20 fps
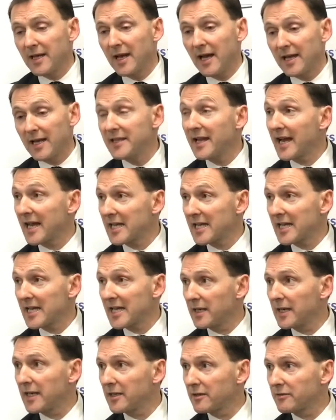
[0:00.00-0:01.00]
and there has
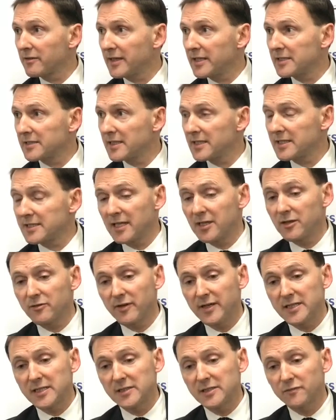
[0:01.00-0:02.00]
been an increase. It's
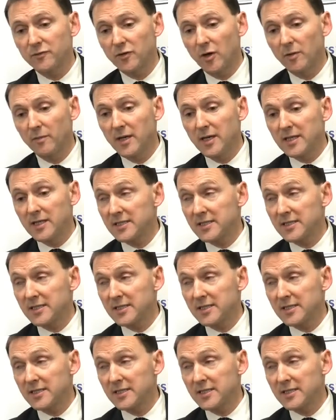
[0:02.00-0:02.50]
increased from